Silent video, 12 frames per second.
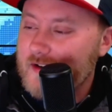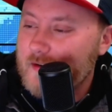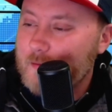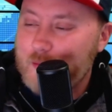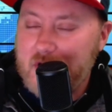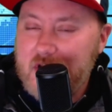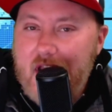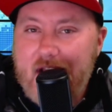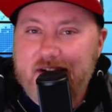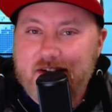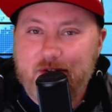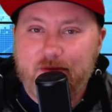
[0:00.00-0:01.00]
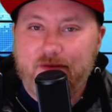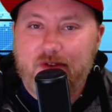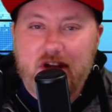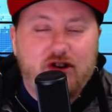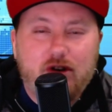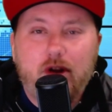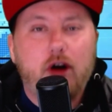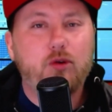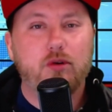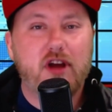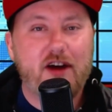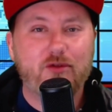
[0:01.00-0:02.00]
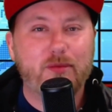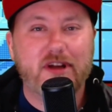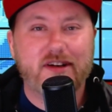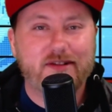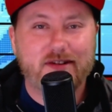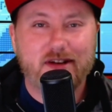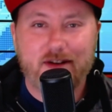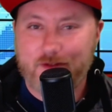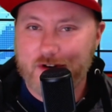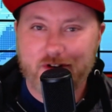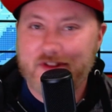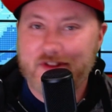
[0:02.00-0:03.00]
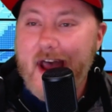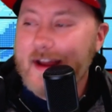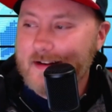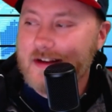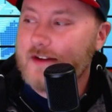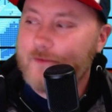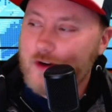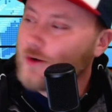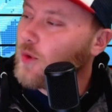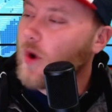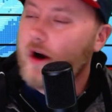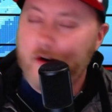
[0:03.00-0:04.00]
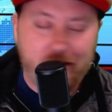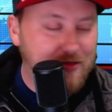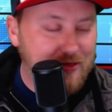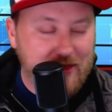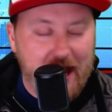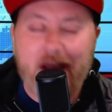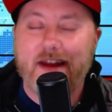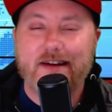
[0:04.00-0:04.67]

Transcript: Be active in your local government. If you are that